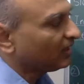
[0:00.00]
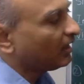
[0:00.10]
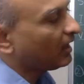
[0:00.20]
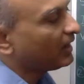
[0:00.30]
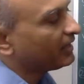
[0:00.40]

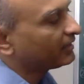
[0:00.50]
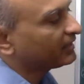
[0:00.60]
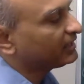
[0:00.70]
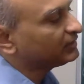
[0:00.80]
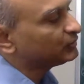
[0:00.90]
I
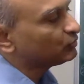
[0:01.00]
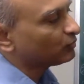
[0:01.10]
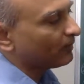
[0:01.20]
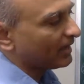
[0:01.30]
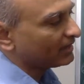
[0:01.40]
again look
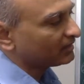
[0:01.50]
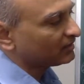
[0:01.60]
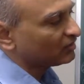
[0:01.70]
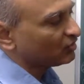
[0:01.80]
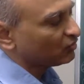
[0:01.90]
back
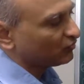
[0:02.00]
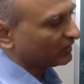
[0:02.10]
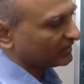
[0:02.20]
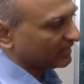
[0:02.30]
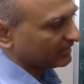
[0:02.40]
for
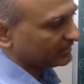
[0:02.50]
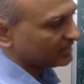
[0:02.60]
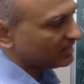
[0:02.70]
an idea